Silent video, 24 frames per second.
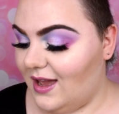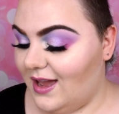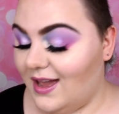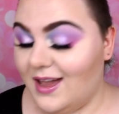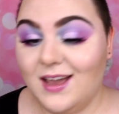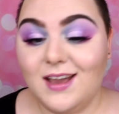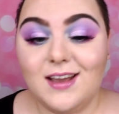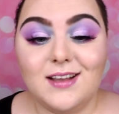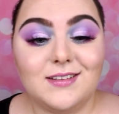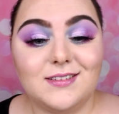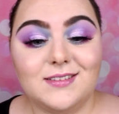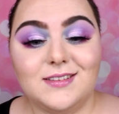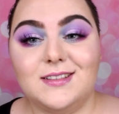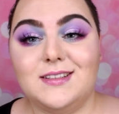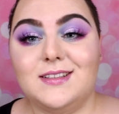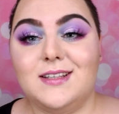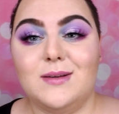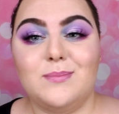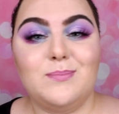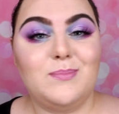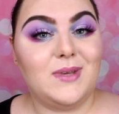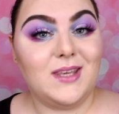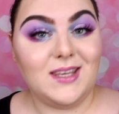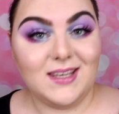And
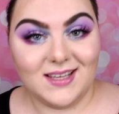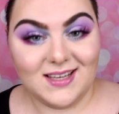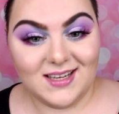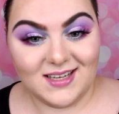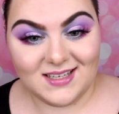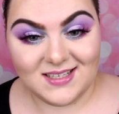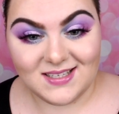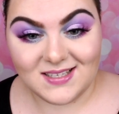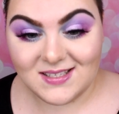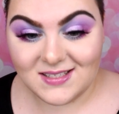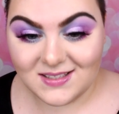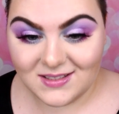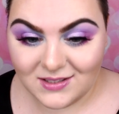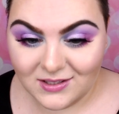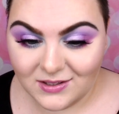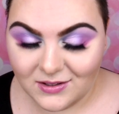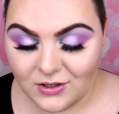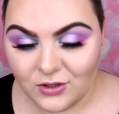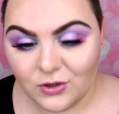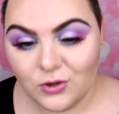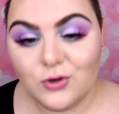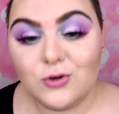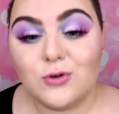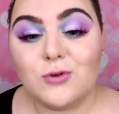the biggest
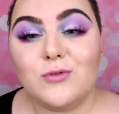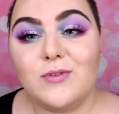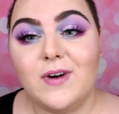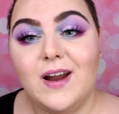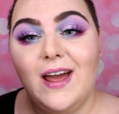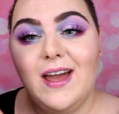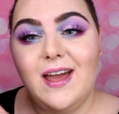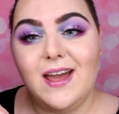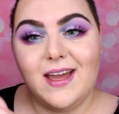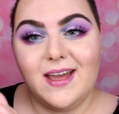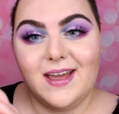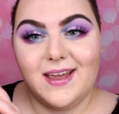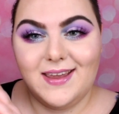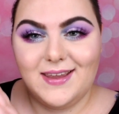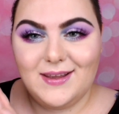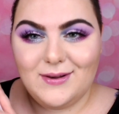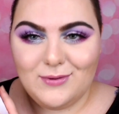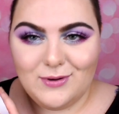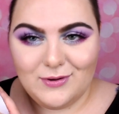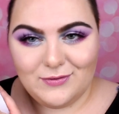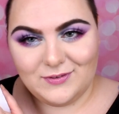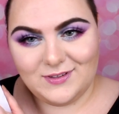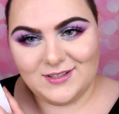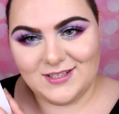hooray
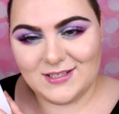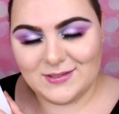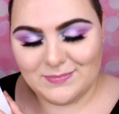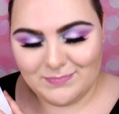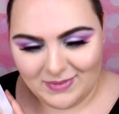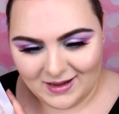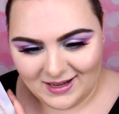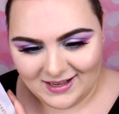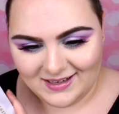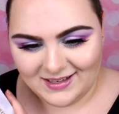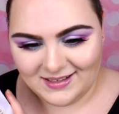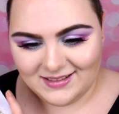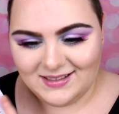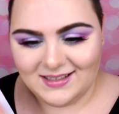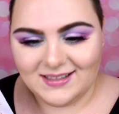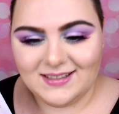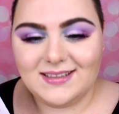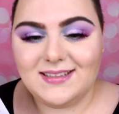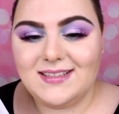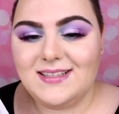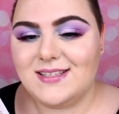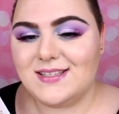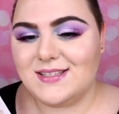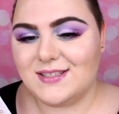with this palette,
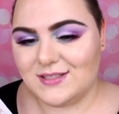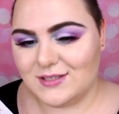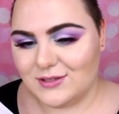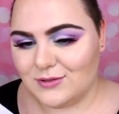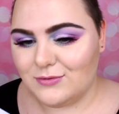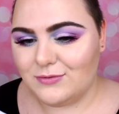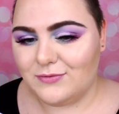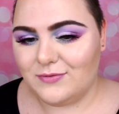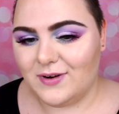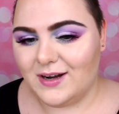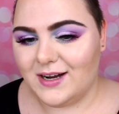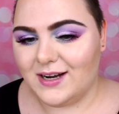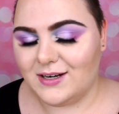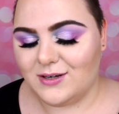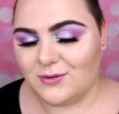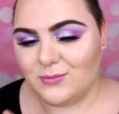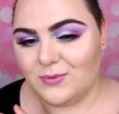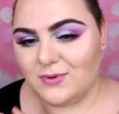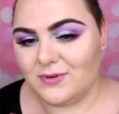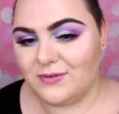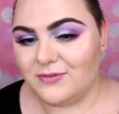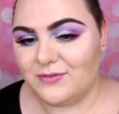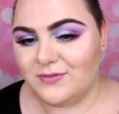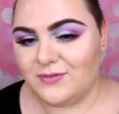at least so far,
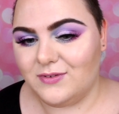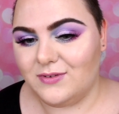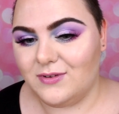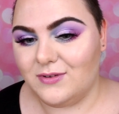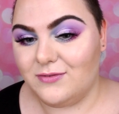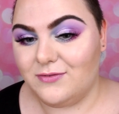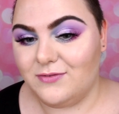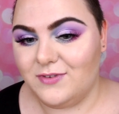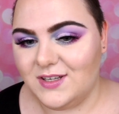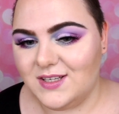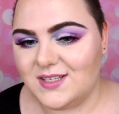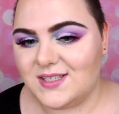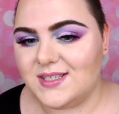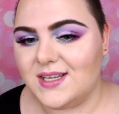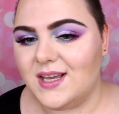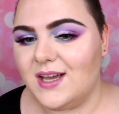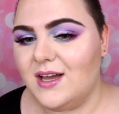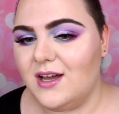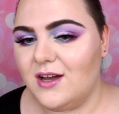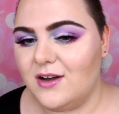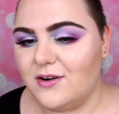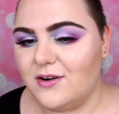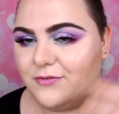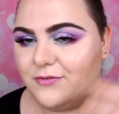with these
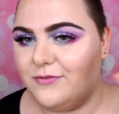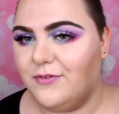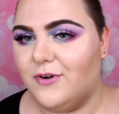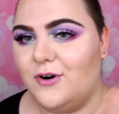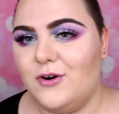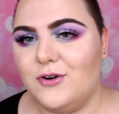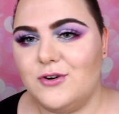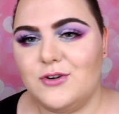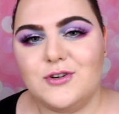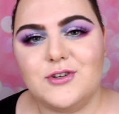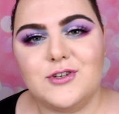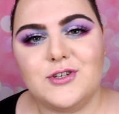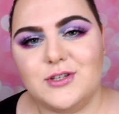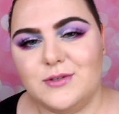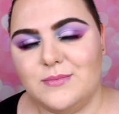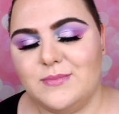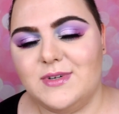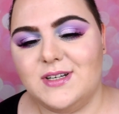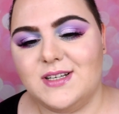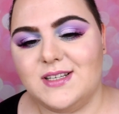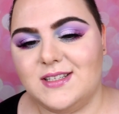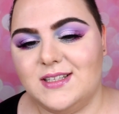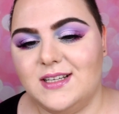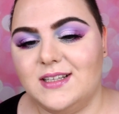four
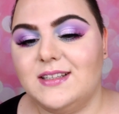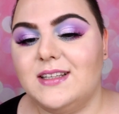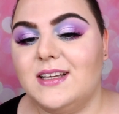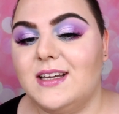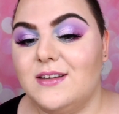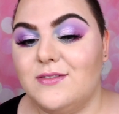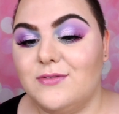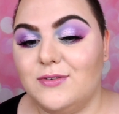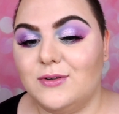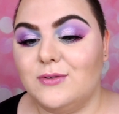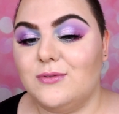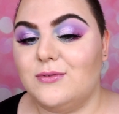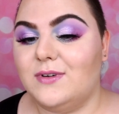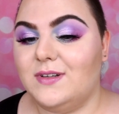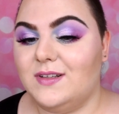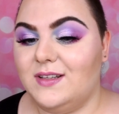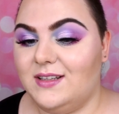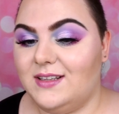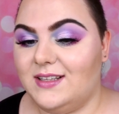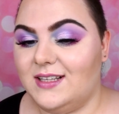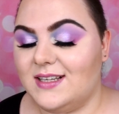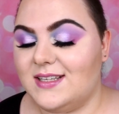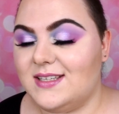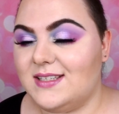shimmers that I've
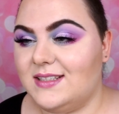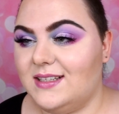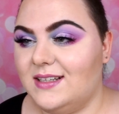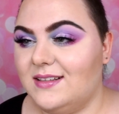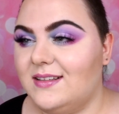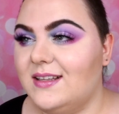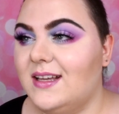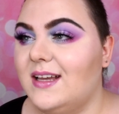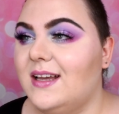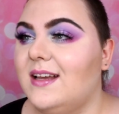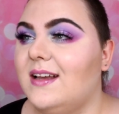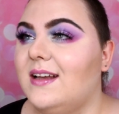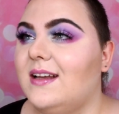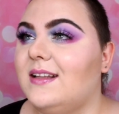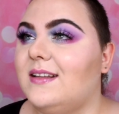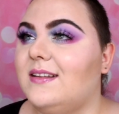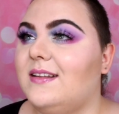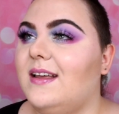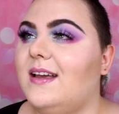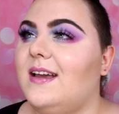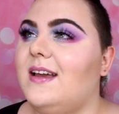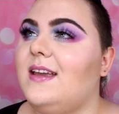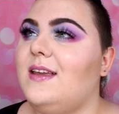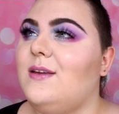already tested,
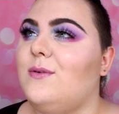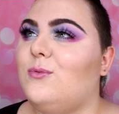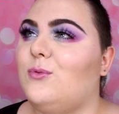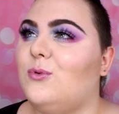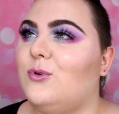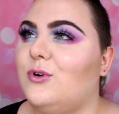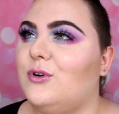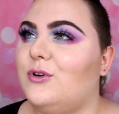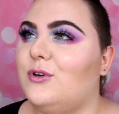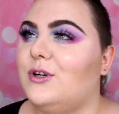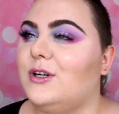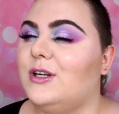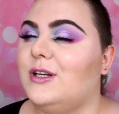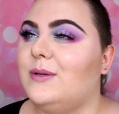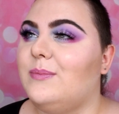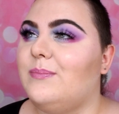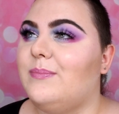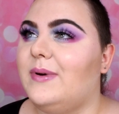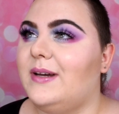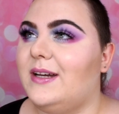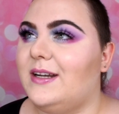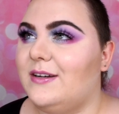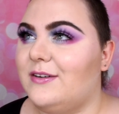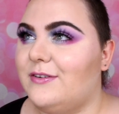they work
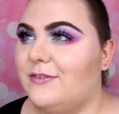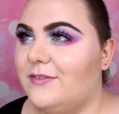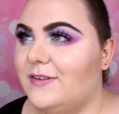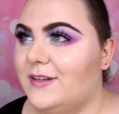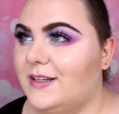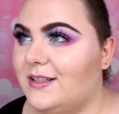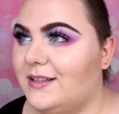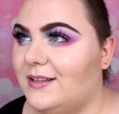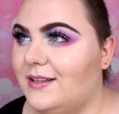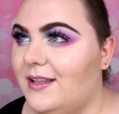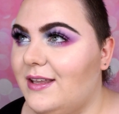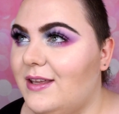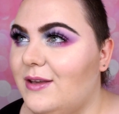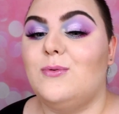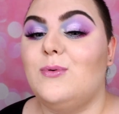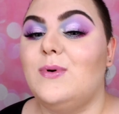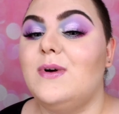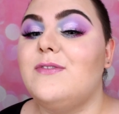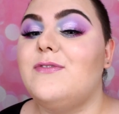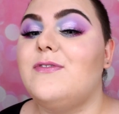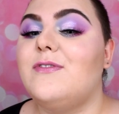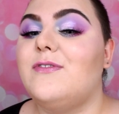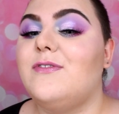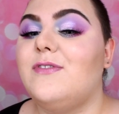perfectly
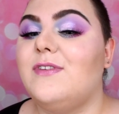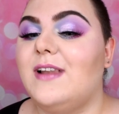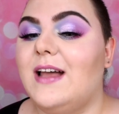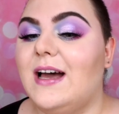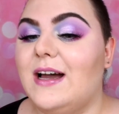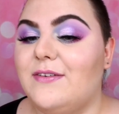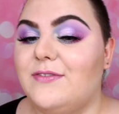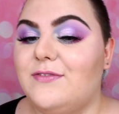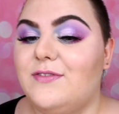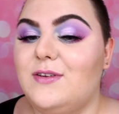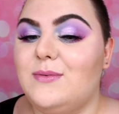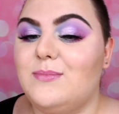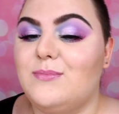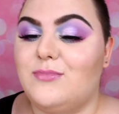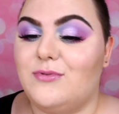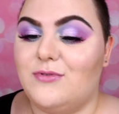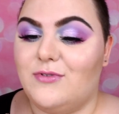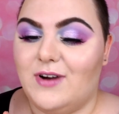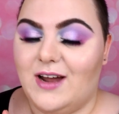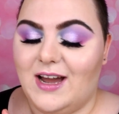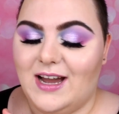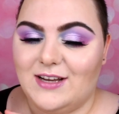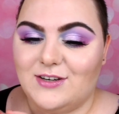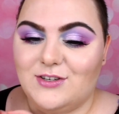with fluffy
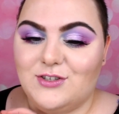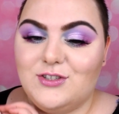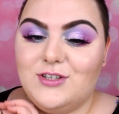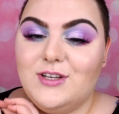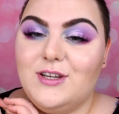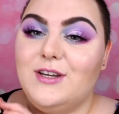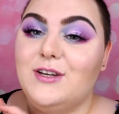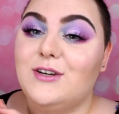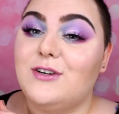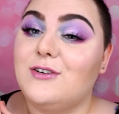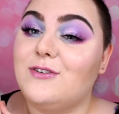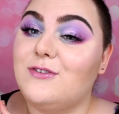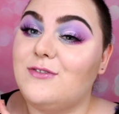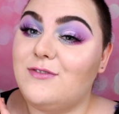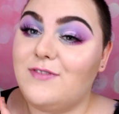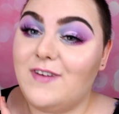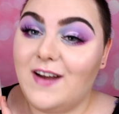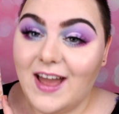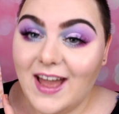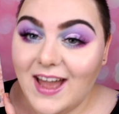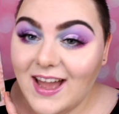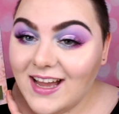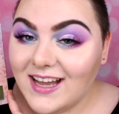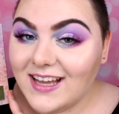brush.
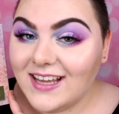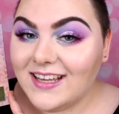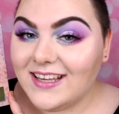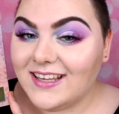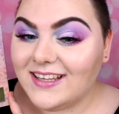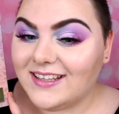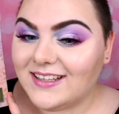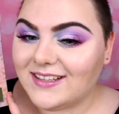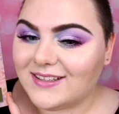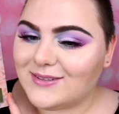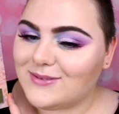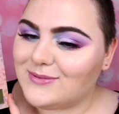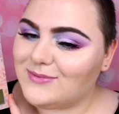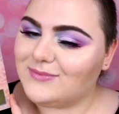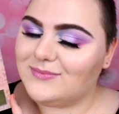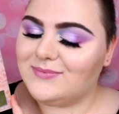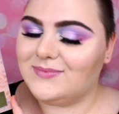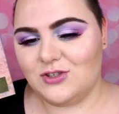Hooray!